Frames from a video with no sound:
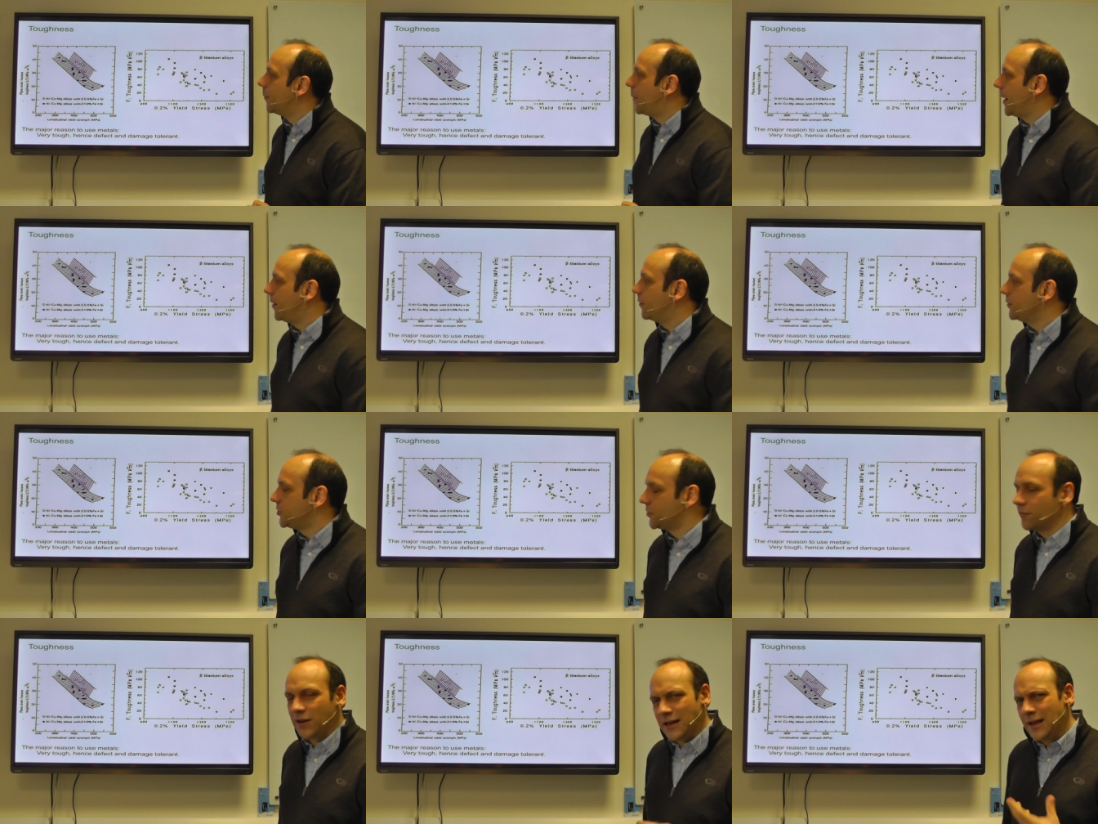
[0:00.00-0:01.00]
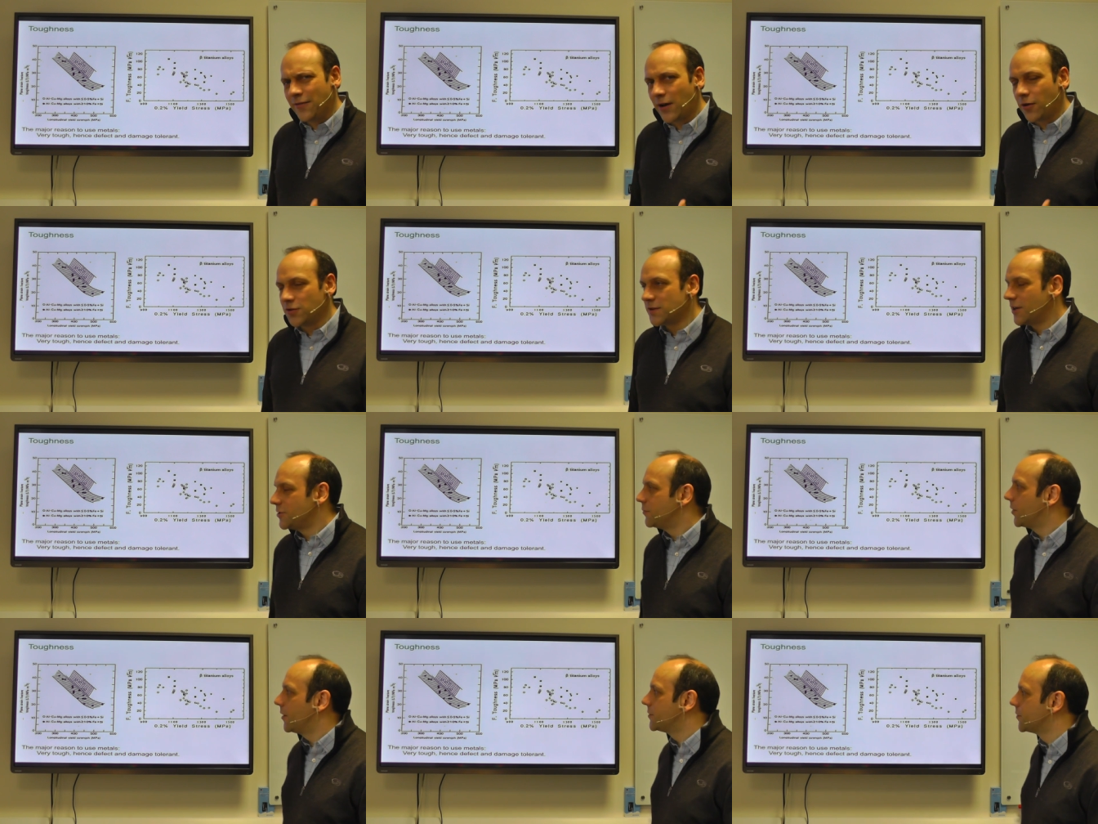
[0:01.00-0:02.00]
about, we shouldn't really leave alloy selection
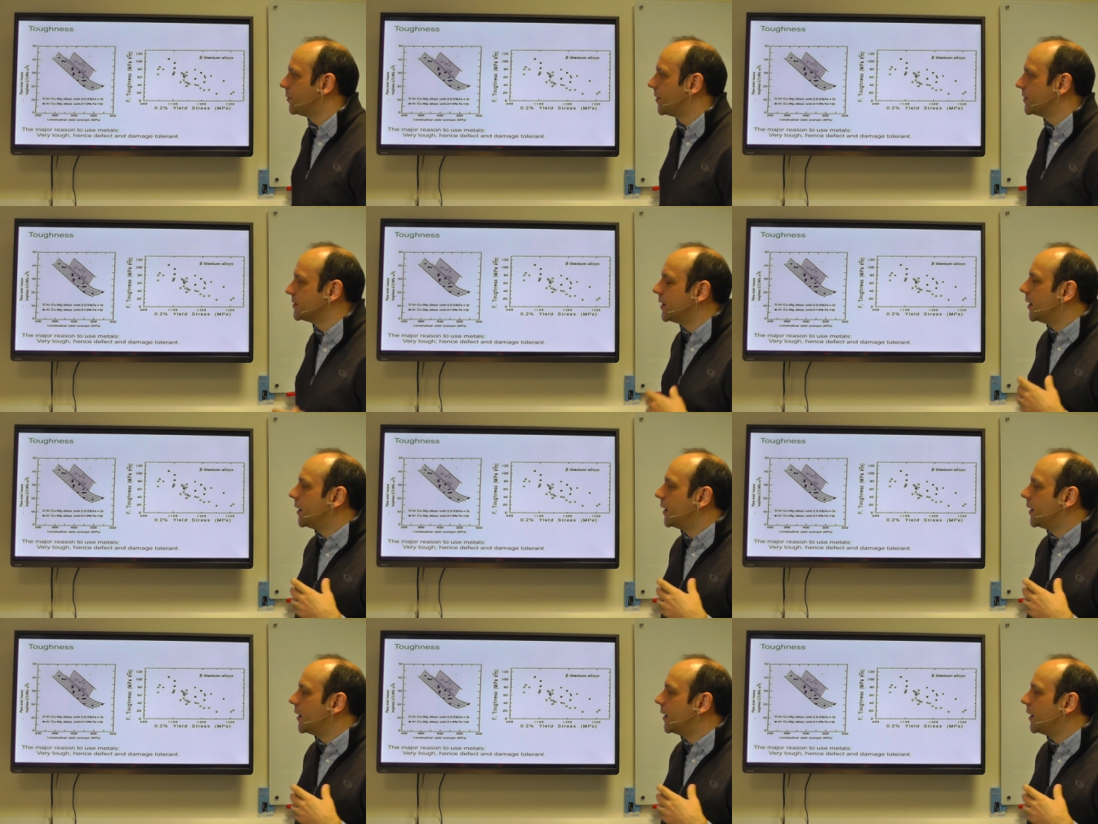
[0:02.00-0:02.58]
without talking about this,